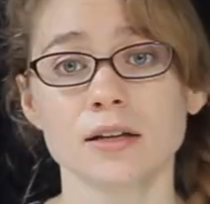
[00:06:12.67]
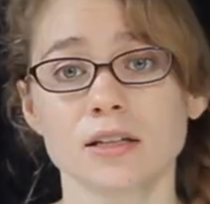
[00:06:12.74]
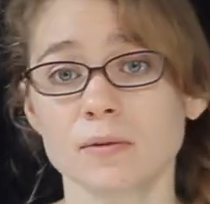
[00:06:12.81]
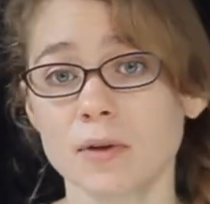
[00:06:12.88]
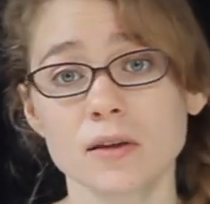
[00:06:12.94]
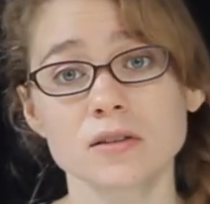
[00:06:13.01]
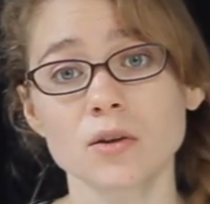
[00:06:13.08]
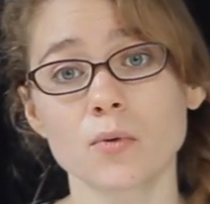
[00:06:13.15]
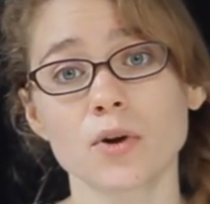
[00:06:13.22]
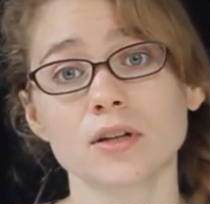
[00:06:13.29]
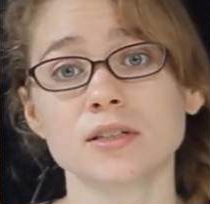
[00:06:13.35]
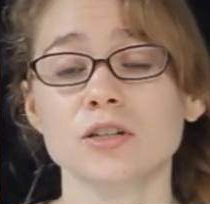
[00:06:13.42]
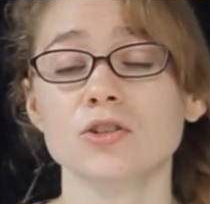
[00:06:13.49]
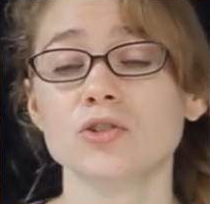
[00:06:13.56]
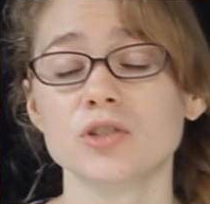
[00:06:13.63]
Sometimes they will
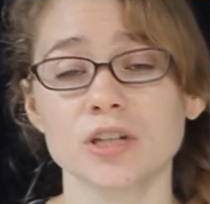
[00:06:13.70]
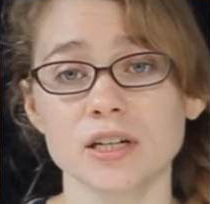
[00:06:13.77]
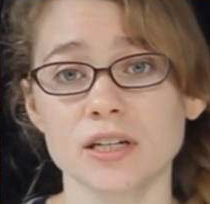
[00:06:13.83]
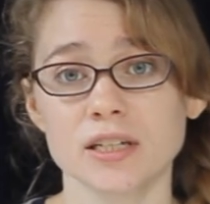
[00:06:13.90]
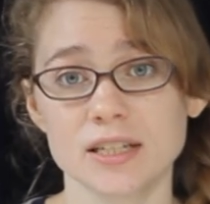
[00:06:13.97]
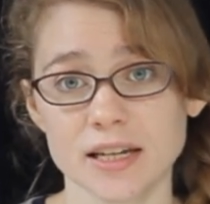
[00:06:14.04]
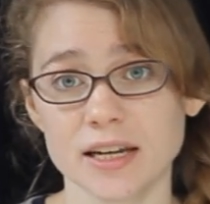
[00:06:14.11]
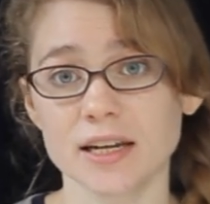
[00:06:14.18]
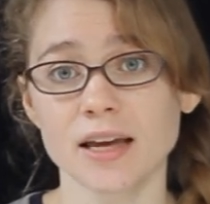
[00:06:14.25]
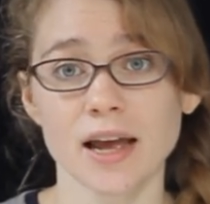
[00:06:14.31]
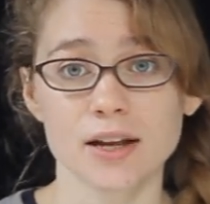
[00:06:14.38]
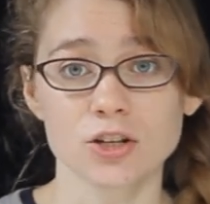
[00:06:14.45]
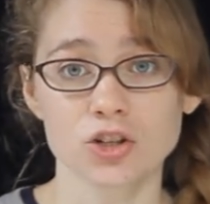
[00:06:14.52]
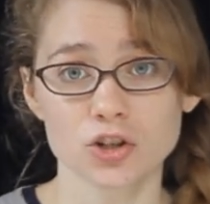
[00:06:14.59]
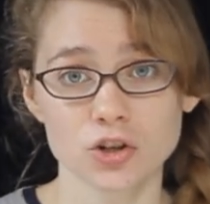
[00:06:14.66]
continue to dig
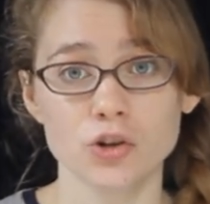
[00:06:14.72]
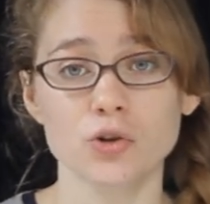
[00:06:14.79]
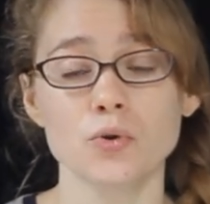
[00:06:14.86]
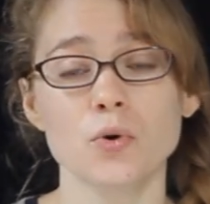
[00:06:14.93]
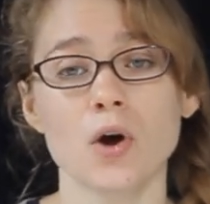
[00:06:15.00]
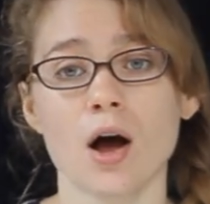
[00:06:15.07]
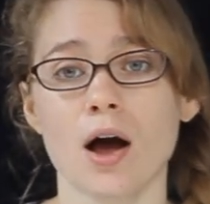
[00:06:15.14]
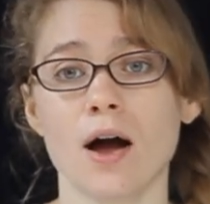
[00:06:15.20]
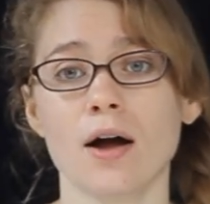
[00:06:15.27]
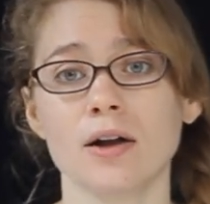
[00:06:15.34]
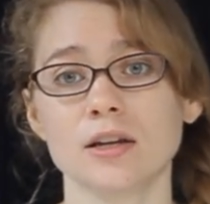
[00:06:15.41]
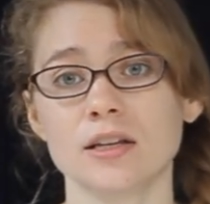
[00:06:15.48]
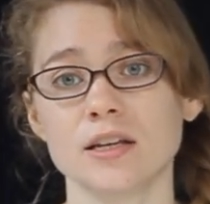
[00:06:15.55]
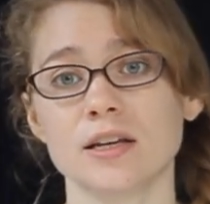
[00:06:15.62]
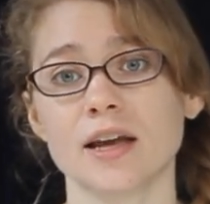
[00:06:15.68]
and chew
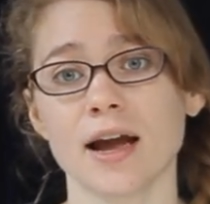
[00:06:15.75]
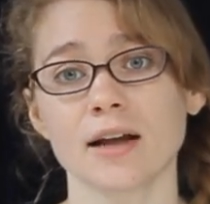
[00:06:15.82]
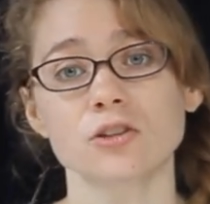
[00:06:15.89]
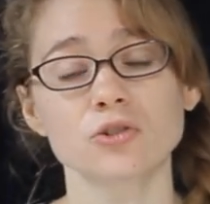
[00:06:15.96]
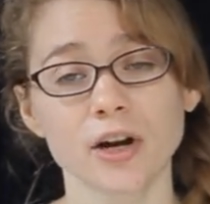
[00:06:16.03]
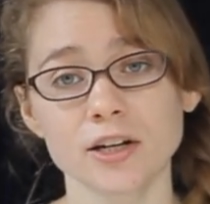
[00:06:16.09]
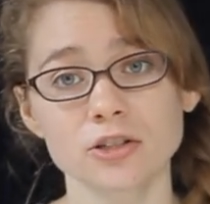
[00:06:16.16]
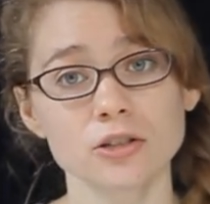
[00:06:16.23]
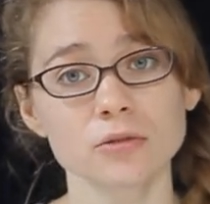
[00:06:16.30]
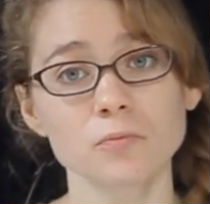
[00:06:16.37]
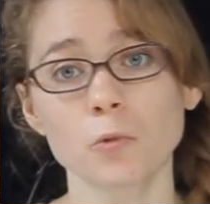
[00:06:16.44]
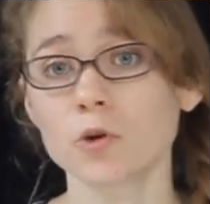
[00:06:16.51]
on the cat scratcher,